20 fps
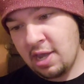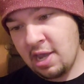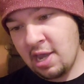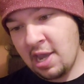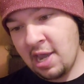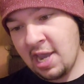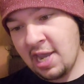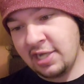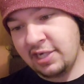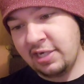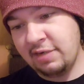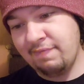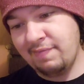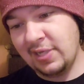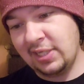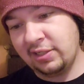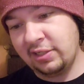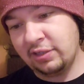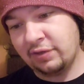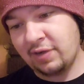80
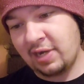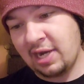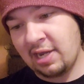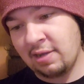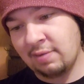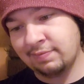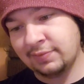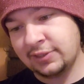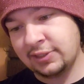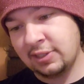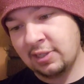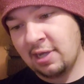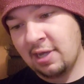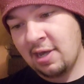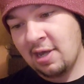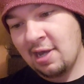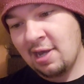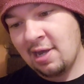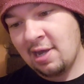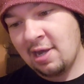milligrams
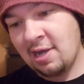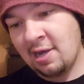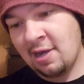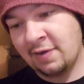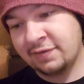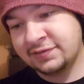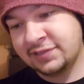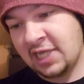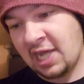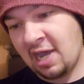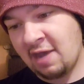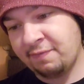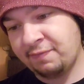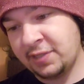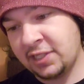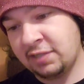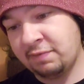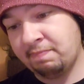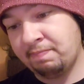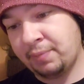of
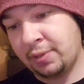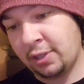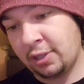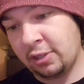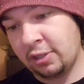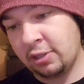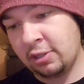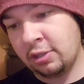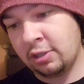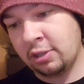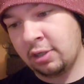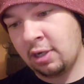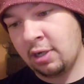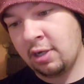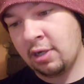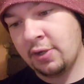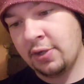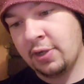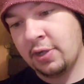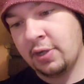caffeine per,
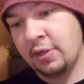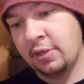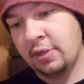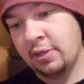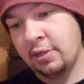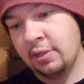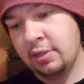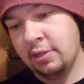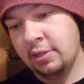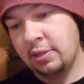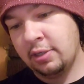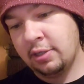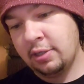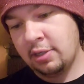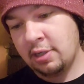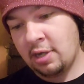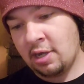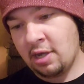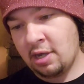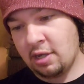
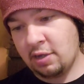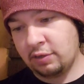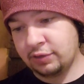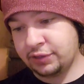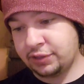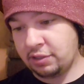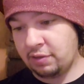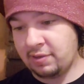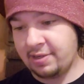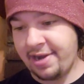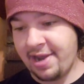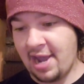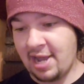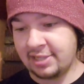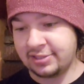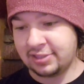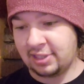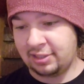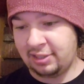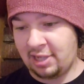so it
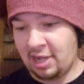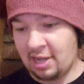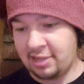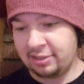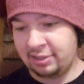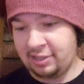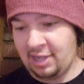has a lot